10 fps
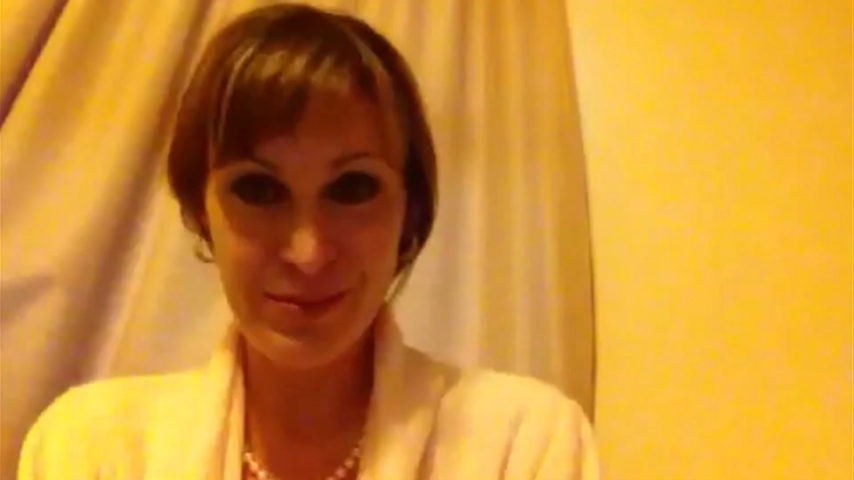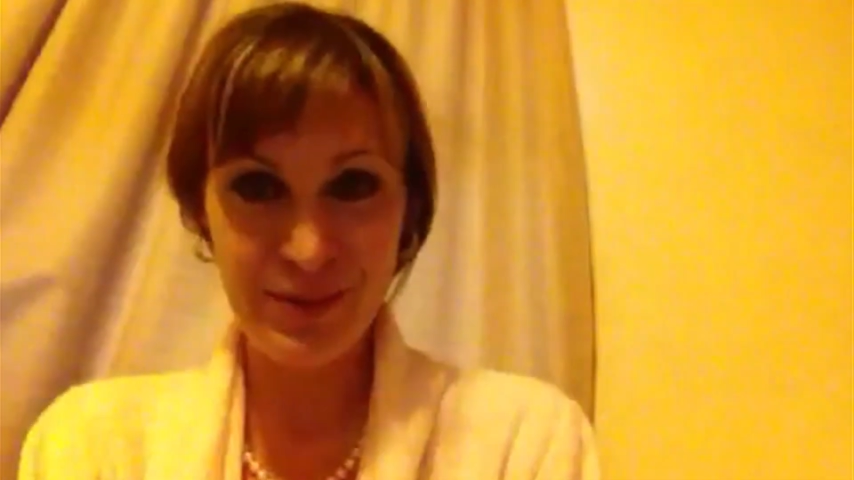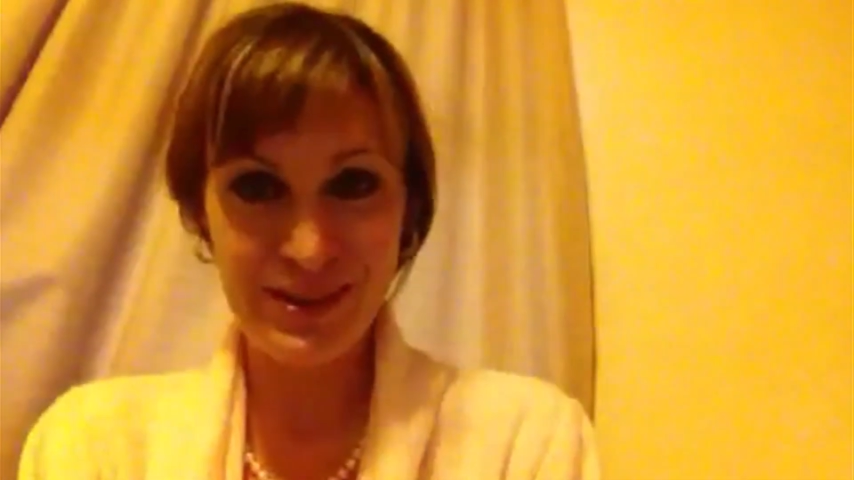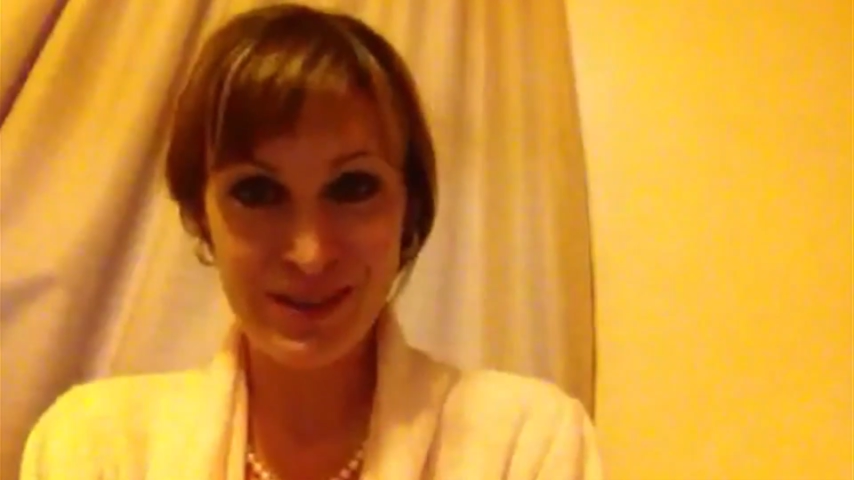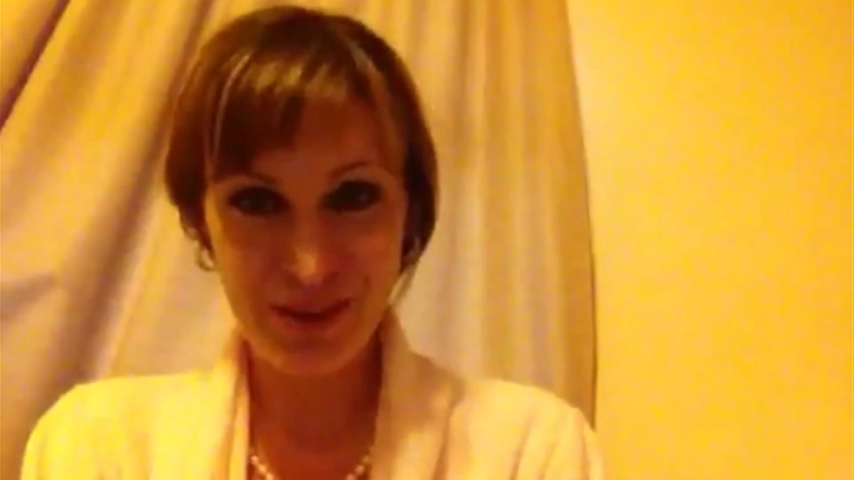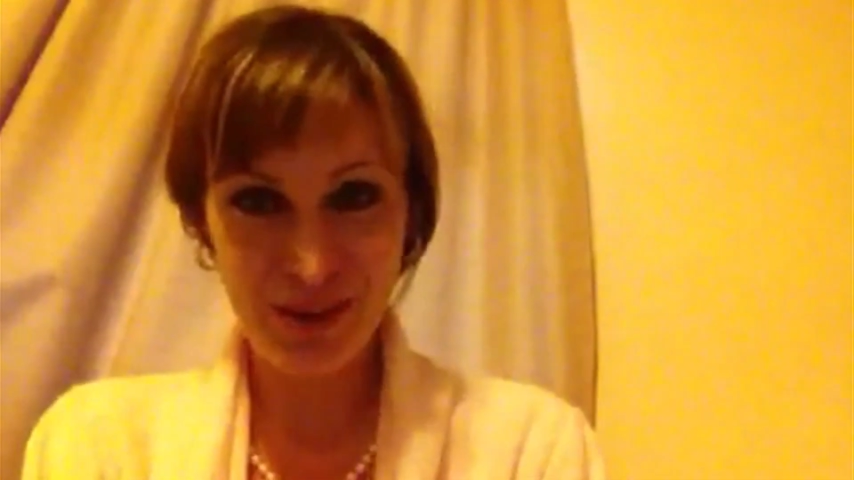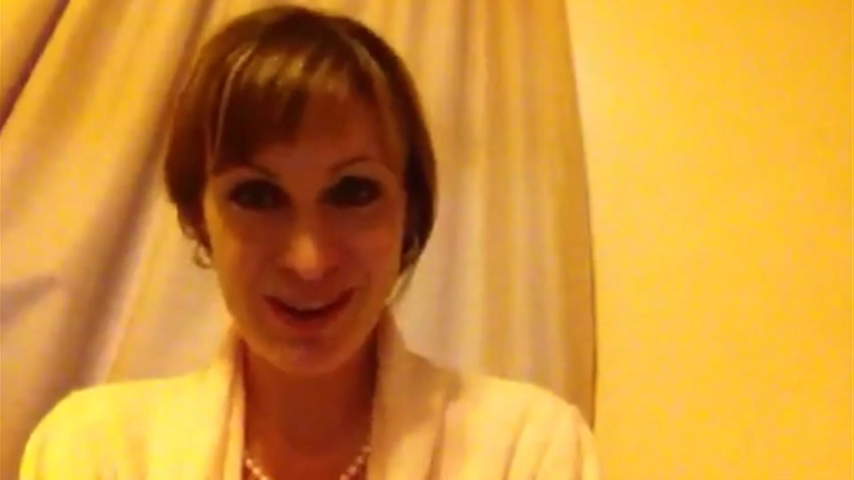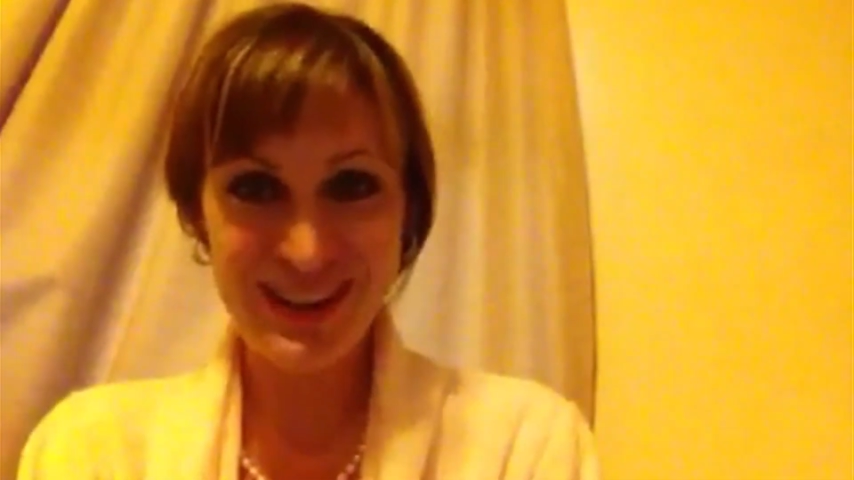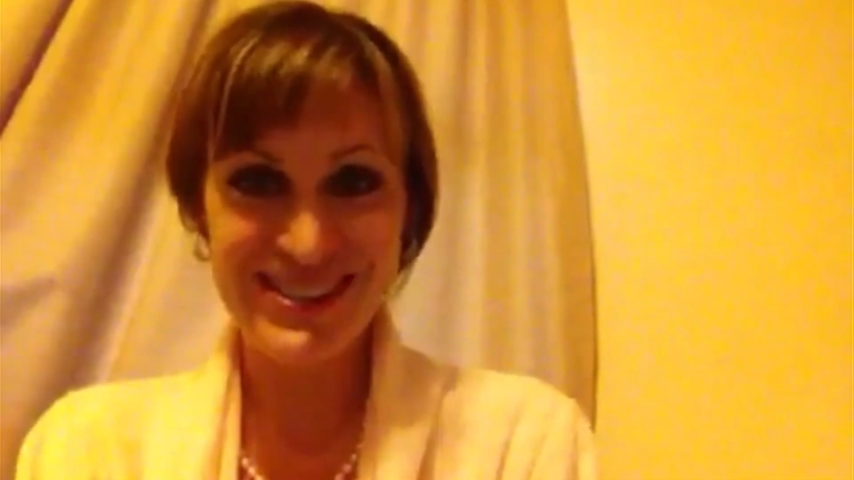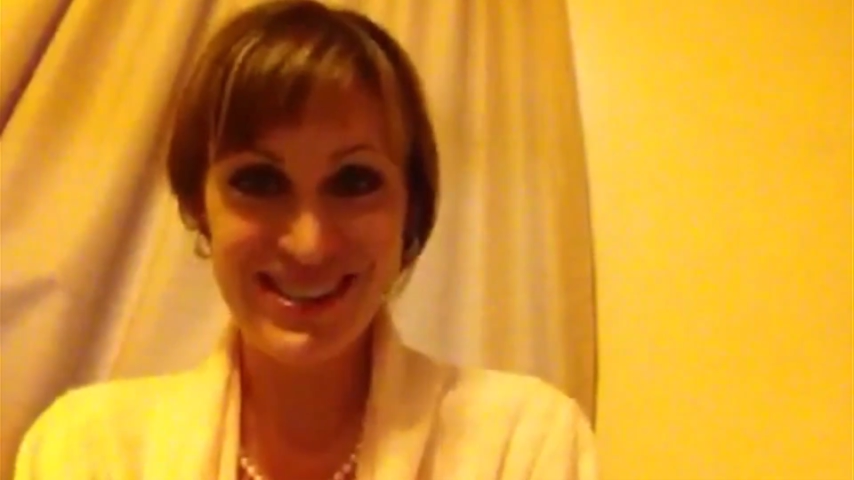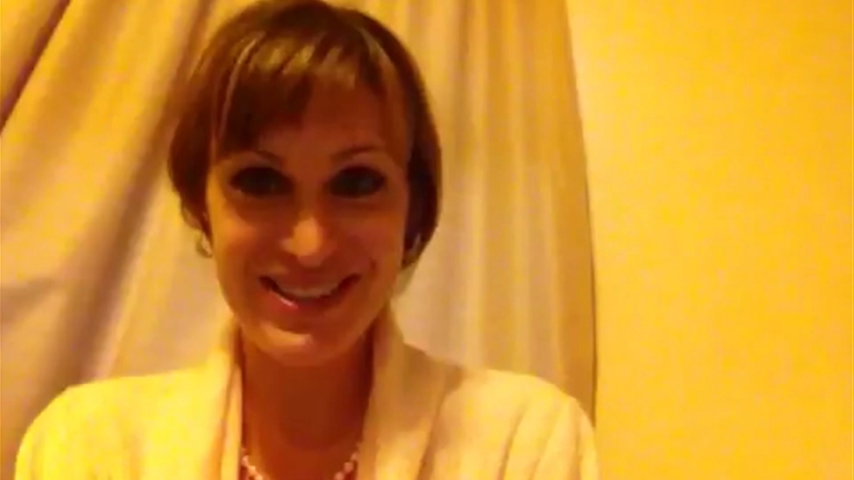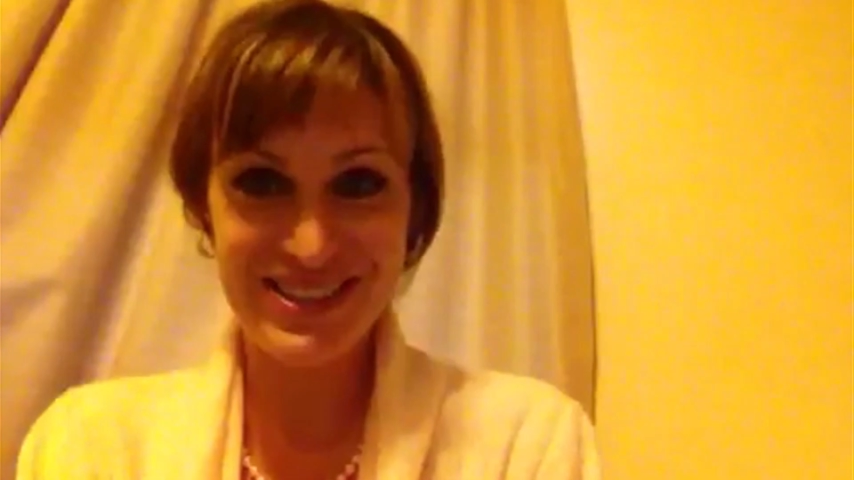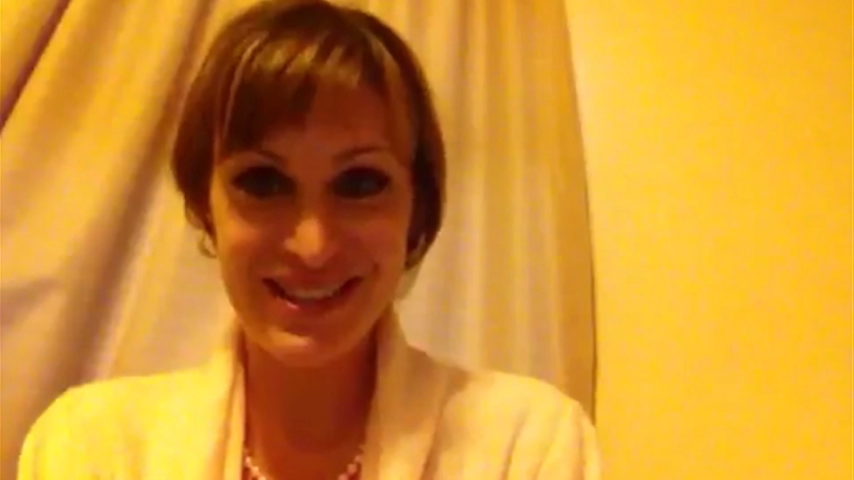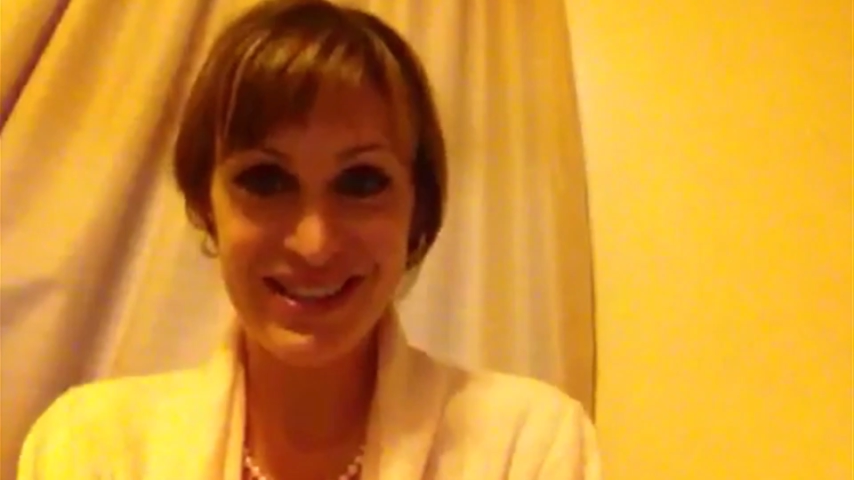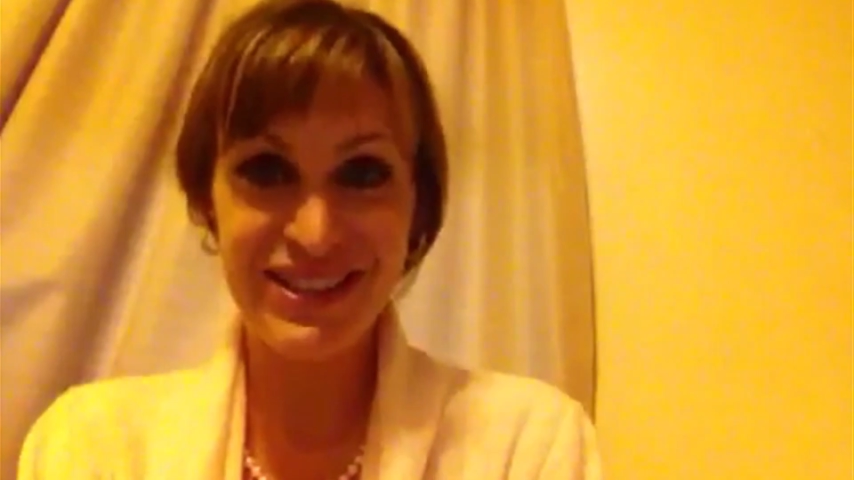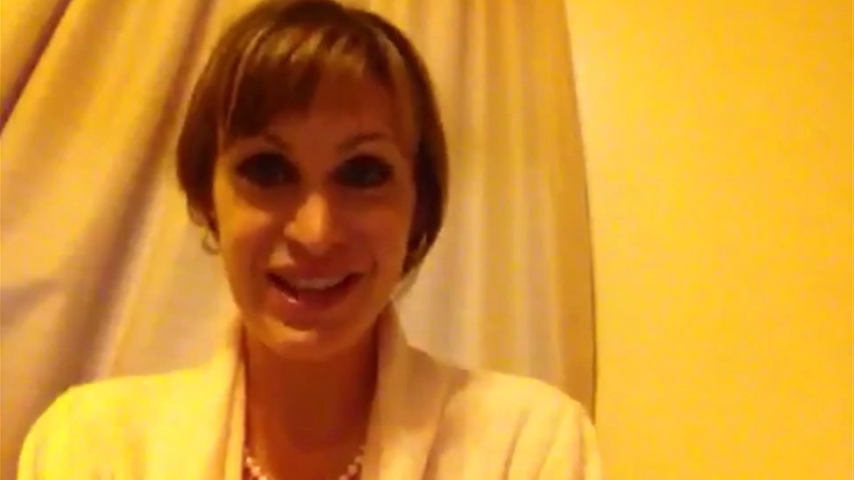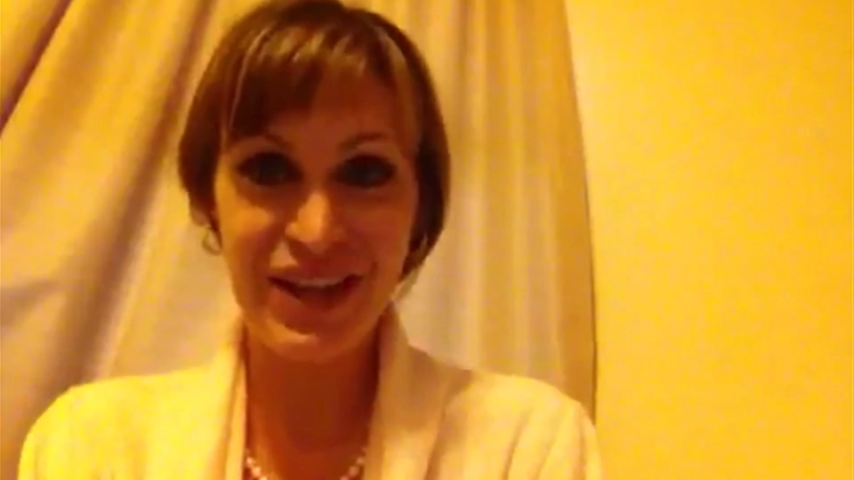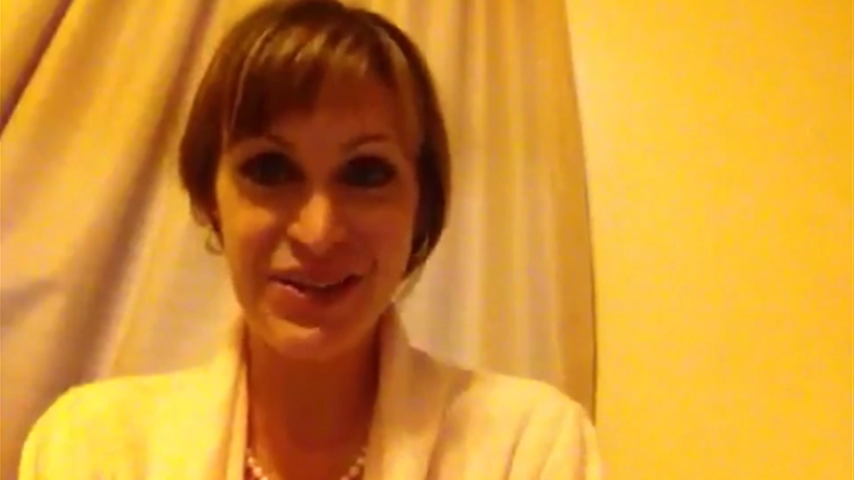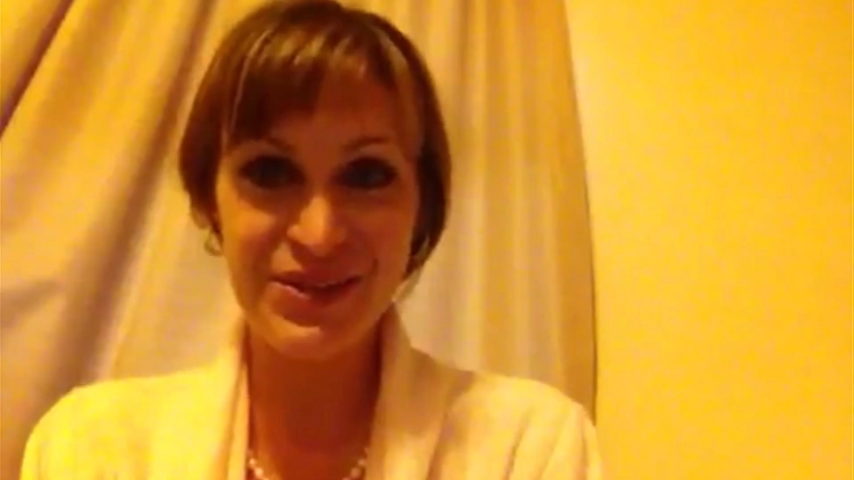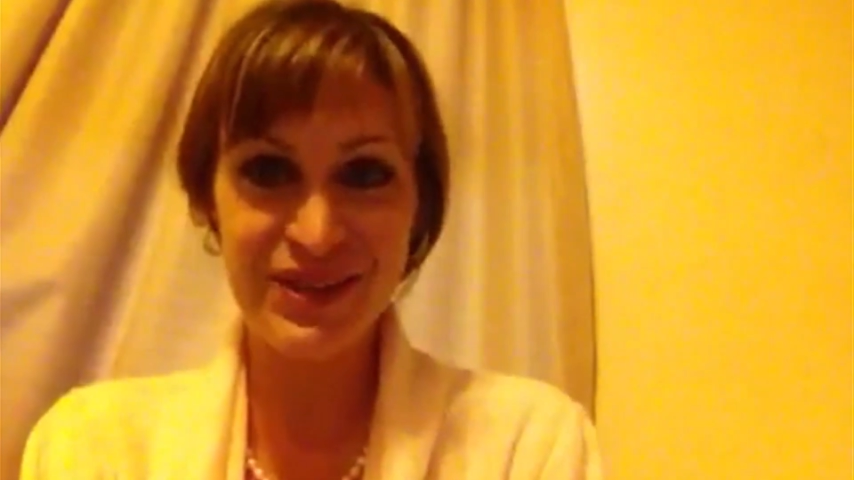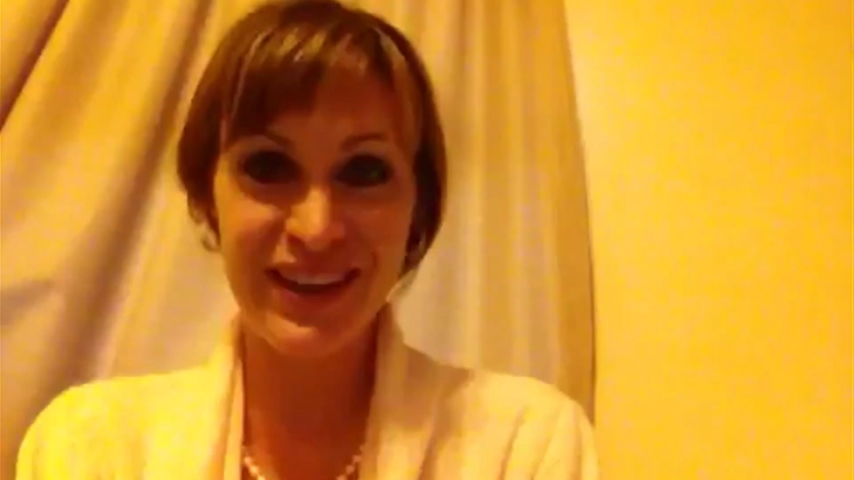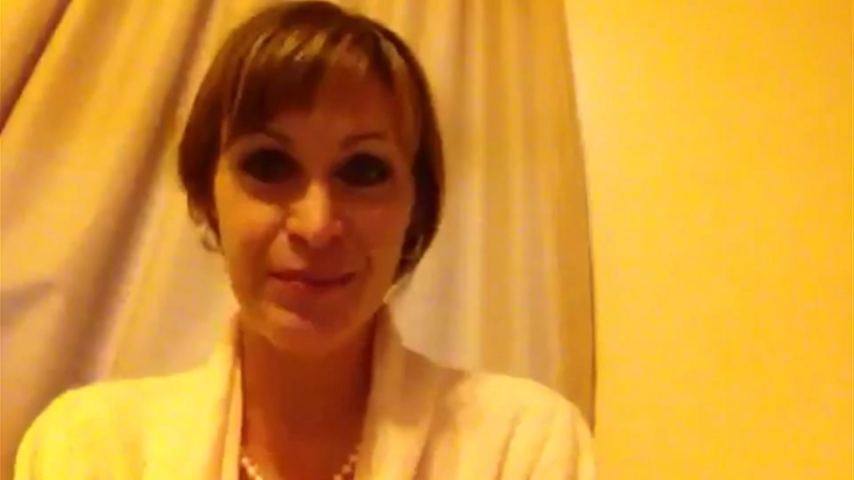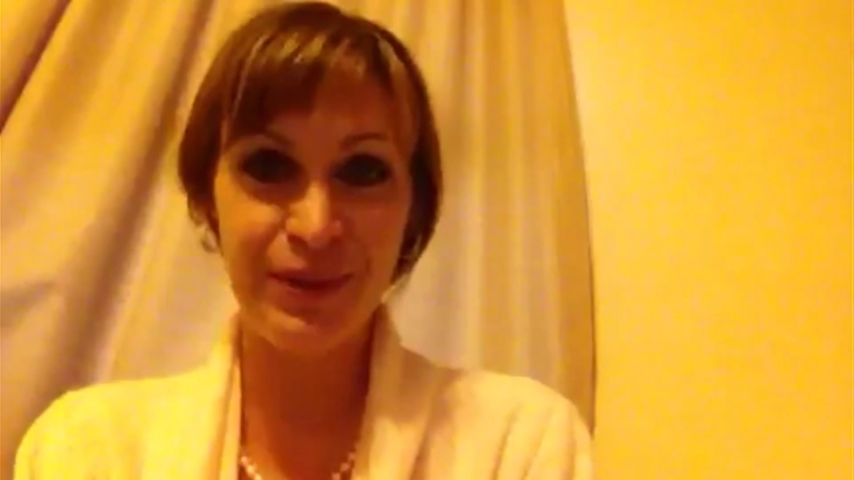bring to your organization intellectually,